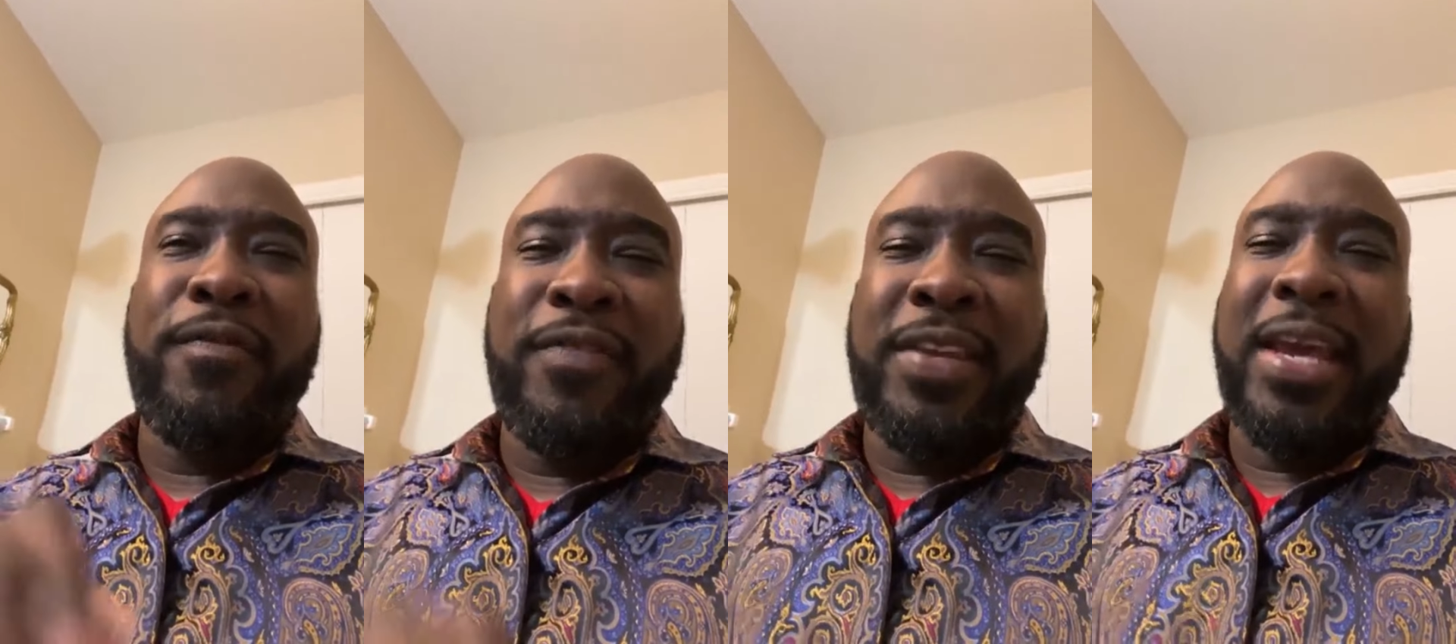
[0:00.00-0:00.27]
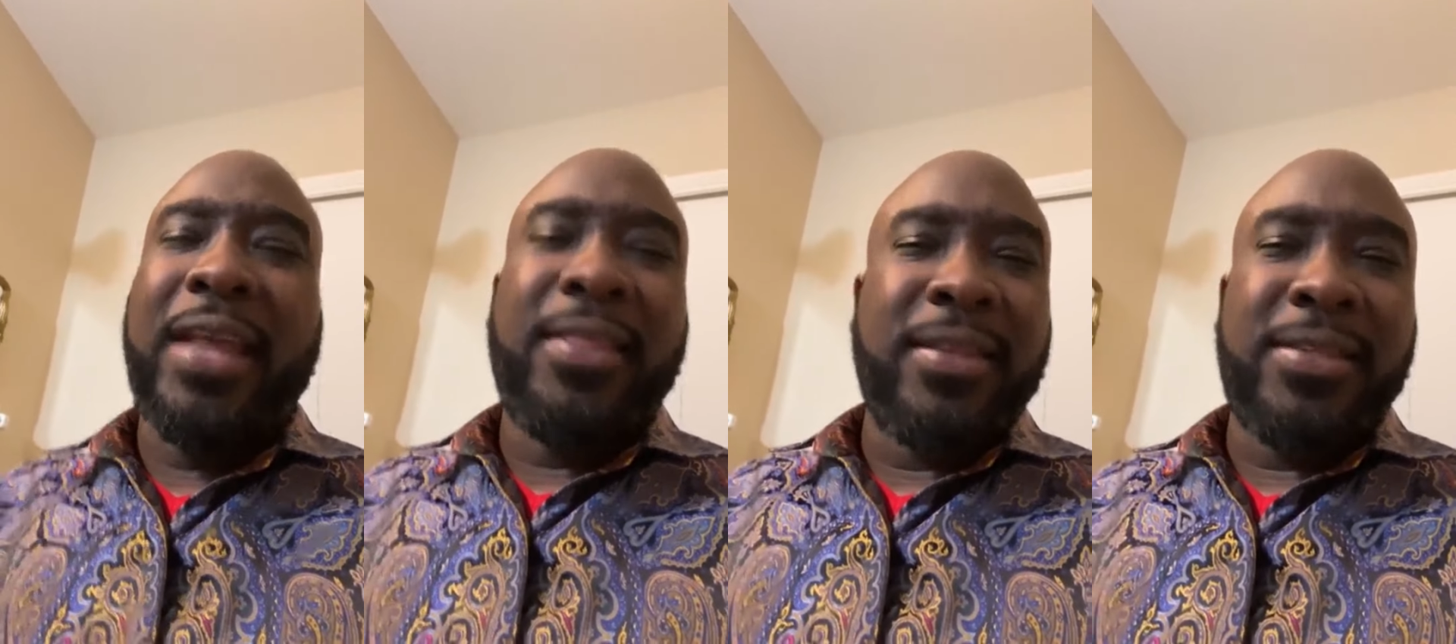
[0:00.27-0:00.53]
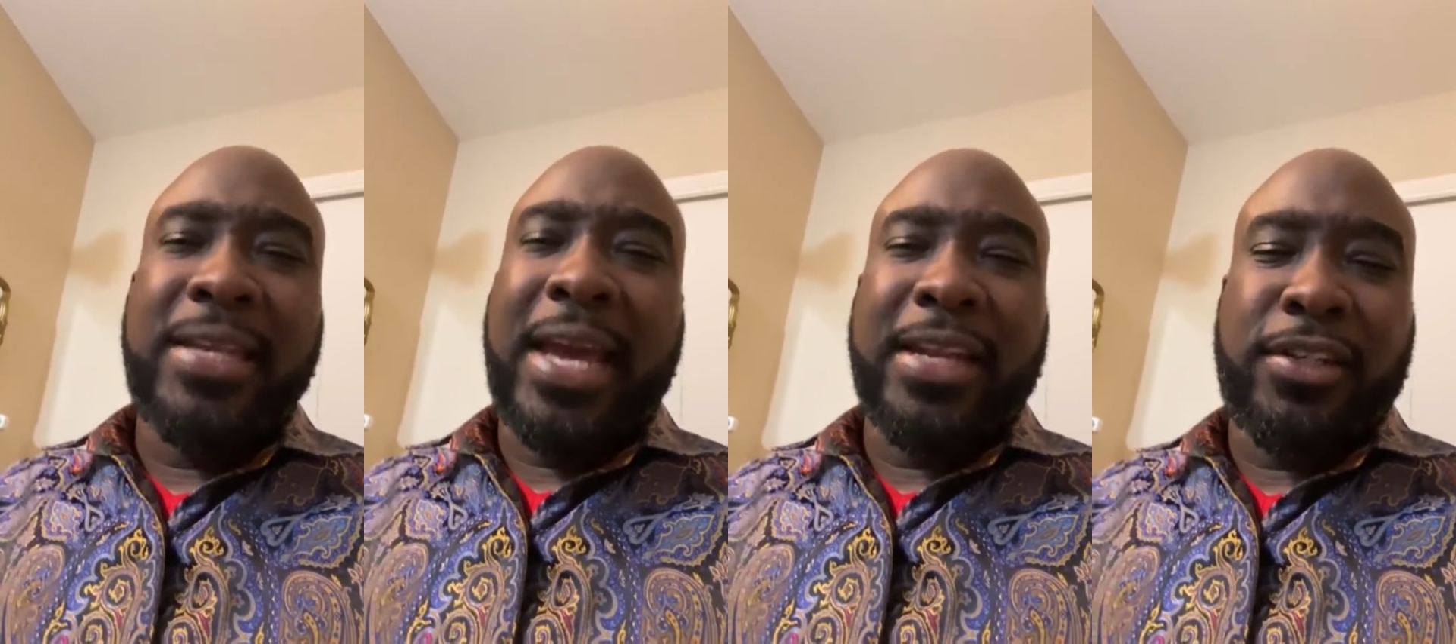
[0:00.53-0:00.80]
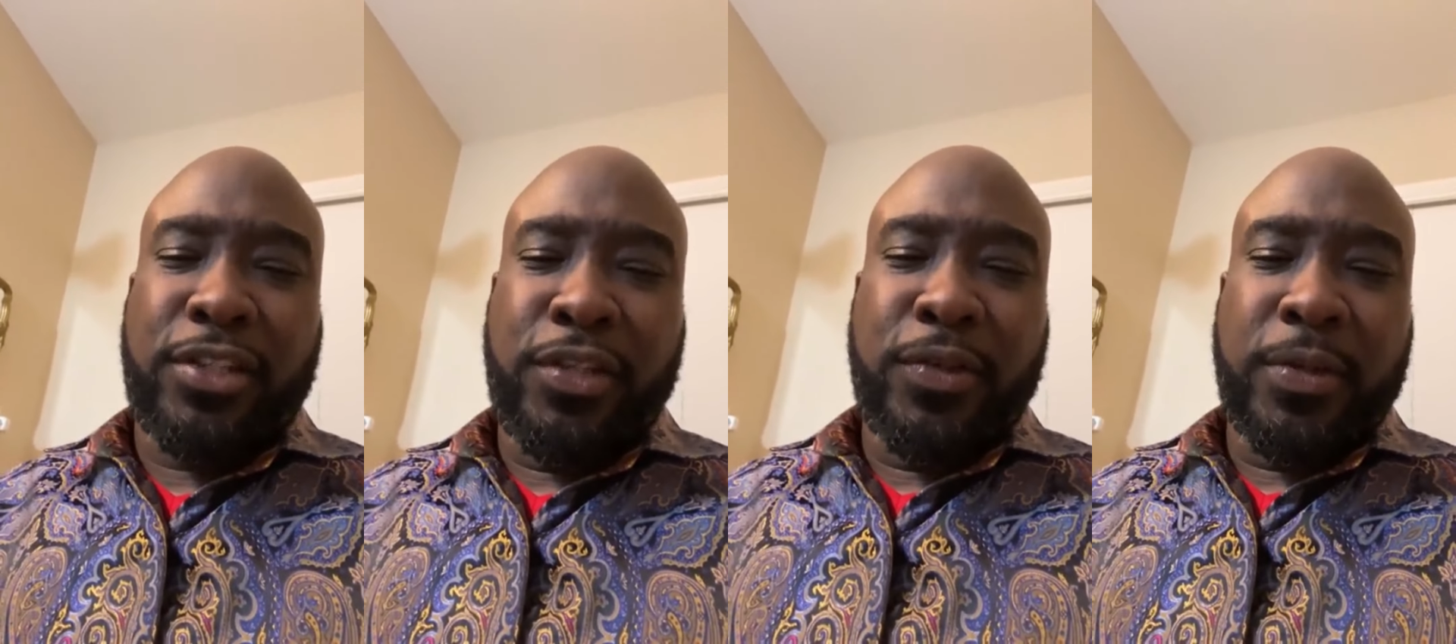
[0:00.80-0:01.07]
of death
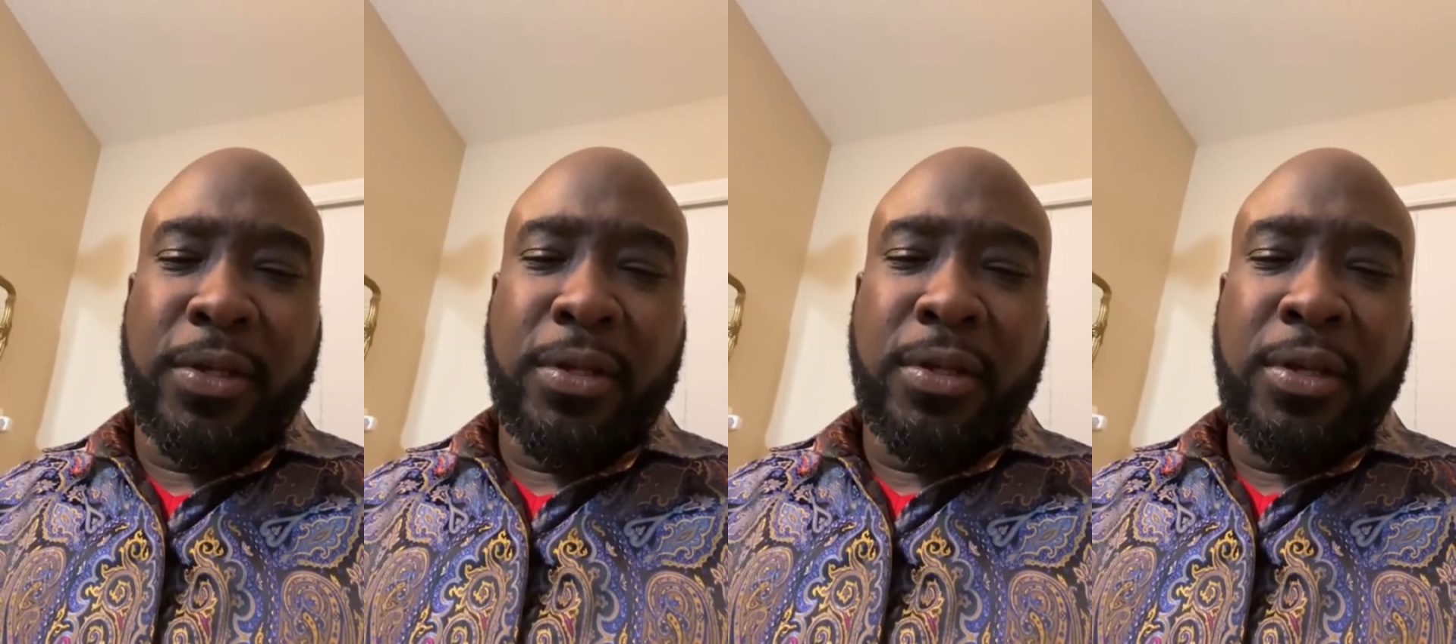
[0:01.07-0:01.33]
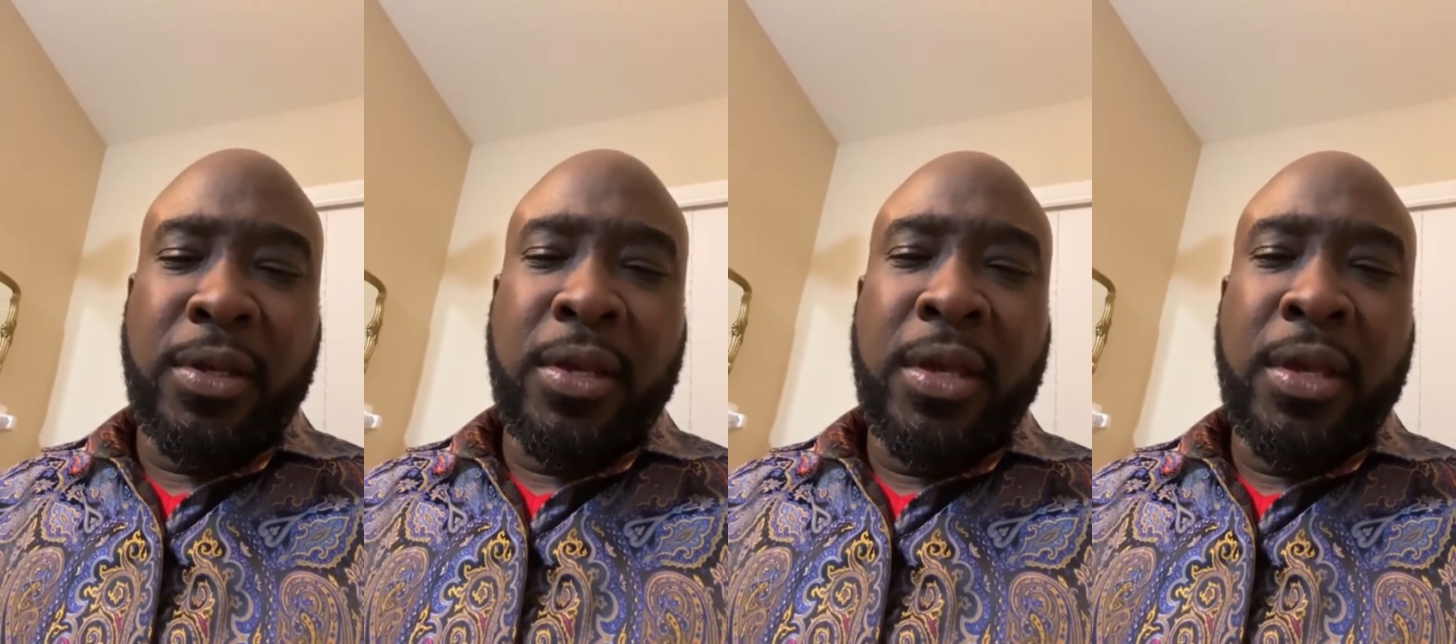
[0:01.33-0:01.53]
attached to it.